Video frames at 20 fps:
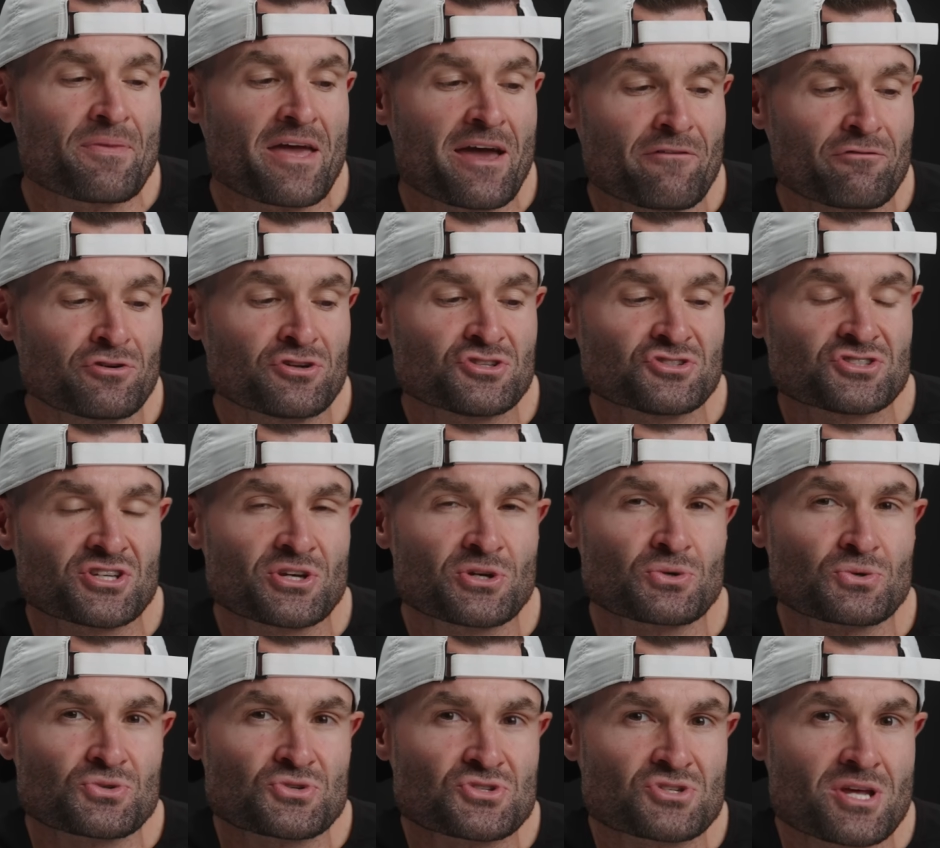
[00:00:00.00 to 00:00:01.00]
every
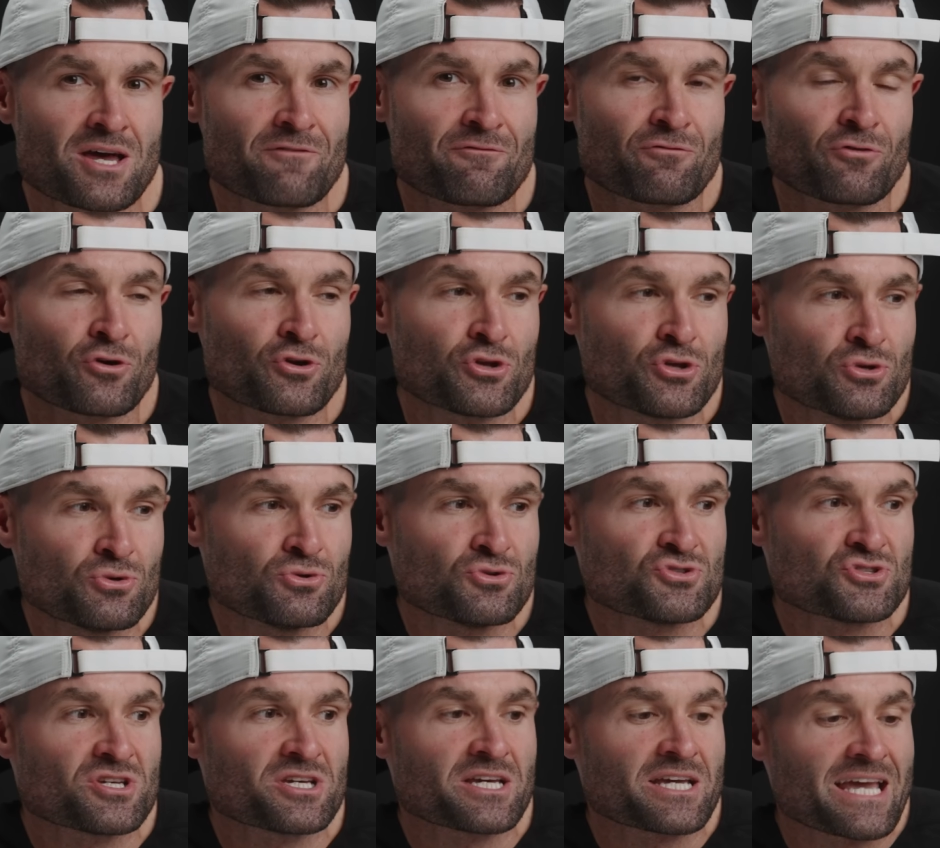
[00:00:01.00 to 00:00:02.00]
single step for
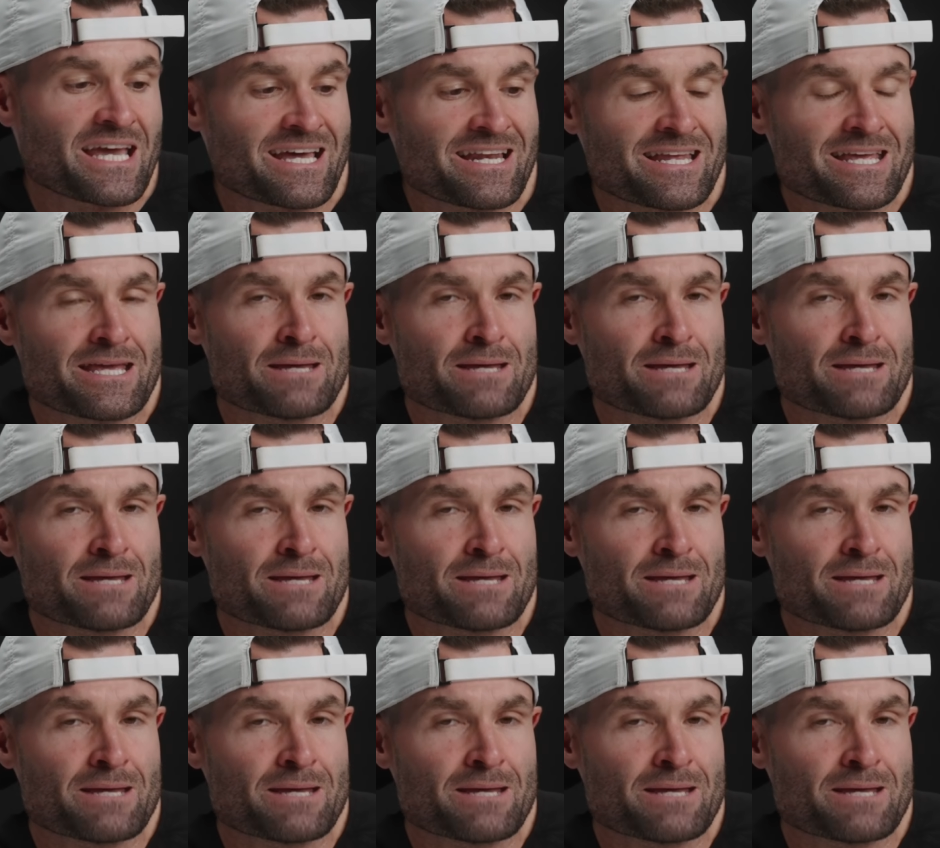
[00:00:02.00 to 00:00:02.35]
using and